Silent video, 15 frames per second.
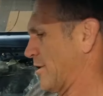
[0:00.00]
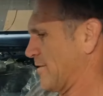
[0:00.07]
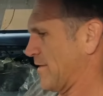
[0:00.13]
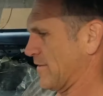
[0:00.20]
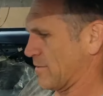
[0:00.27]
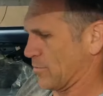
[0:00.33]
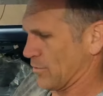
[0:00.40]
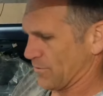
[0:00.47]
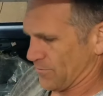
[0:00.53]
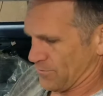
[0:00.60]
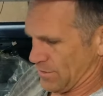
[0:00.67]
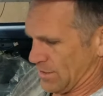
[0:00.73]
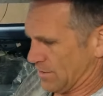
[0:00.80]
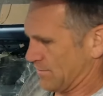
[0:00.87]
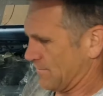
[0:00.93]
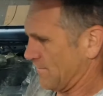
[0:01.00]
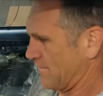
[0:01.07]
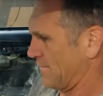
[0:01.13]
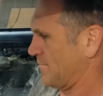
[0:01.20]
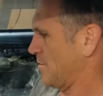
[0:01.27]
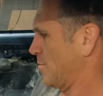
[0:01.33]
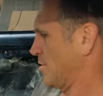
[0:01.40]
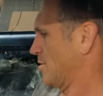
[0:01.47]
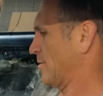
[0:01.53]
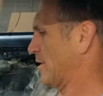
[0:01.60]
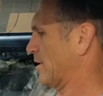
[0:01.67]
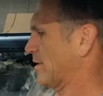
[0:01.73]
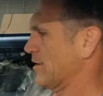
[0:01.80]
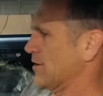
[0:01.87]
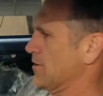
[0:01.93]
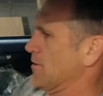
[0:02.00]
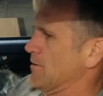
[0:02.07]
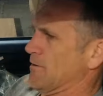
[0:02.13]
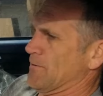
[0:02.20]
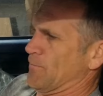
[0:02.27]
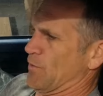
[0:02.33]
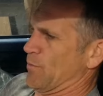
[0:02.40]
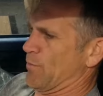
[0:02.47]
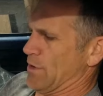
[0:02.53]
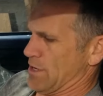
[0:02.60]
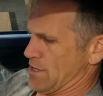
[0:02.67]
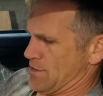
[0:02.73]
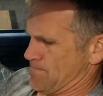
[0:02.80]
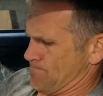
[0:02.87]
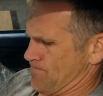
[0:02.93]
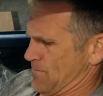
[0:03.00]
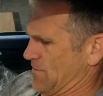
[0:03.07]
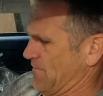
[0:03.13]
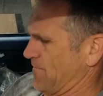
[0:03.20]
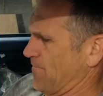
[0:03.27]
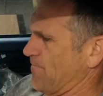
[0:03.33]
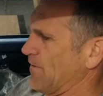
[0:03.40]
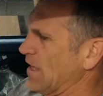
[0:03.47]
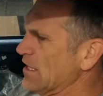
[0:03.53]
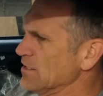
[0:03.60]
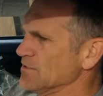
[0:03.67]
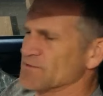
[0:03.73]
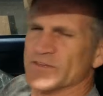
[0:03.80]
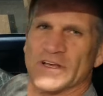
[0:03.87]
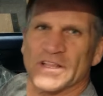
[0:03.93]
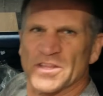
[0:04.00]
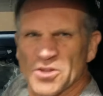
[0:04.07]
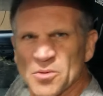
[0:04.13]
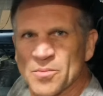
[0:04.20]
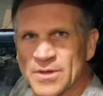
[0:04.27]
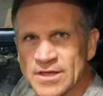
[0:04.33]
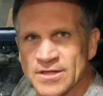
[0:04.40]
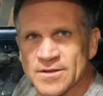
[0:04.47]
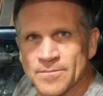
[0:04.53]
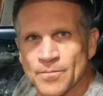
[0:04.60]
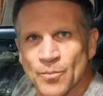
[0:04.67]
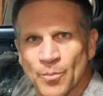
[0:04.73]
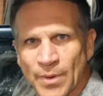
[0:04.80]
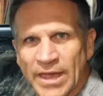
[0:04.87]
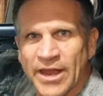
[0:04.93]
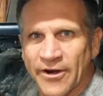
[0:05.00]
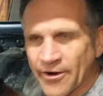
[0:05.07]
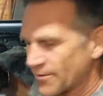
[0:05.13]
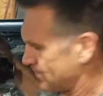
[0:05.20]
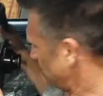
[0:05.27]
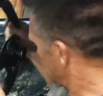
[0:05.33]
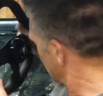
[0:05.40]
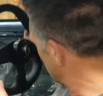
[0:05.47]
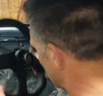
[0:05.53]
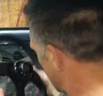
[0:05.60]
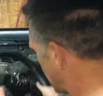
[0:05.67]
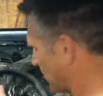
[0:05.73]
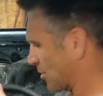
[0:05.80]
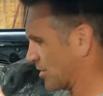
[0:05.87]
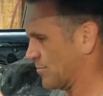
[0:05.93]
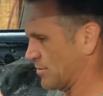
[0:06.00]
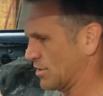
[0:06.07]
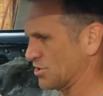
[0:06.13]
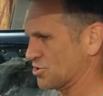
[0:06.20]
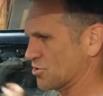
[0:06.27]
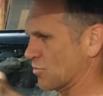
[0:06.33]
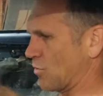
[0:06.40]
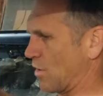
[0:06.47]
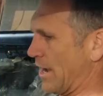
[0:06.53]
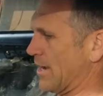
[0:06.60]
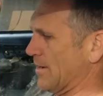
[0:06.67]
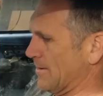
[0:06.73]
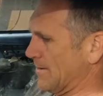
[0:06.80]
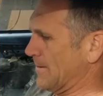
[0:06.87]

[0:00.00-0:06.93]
I think they're both 350 millimeter, but feels a little bit bigger in diameter. I'm not sure why.